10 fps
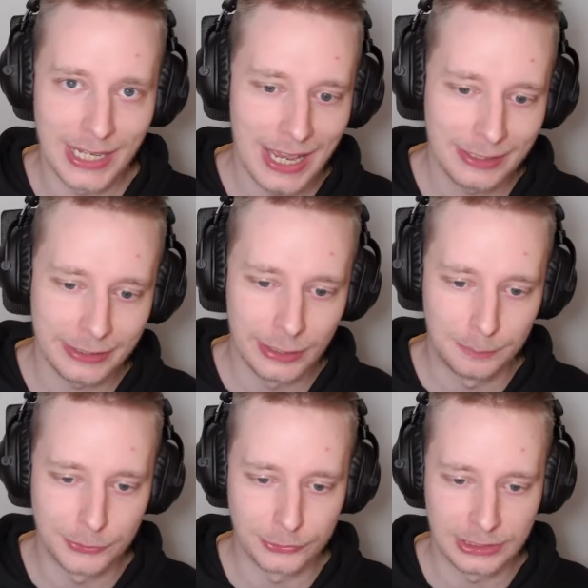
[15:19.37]
and
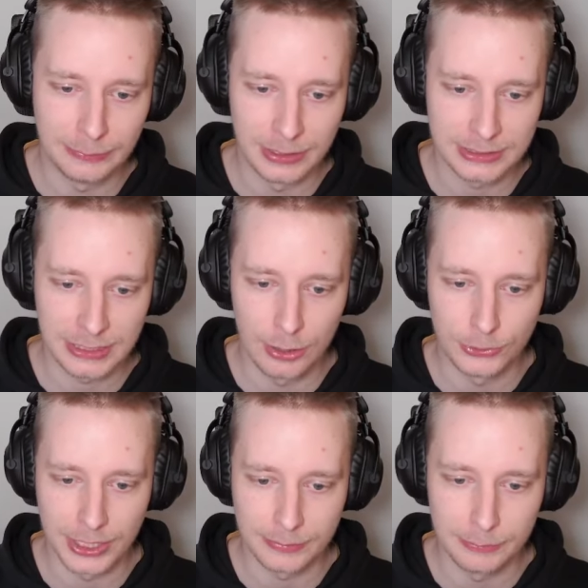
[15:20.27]
help your teammates out at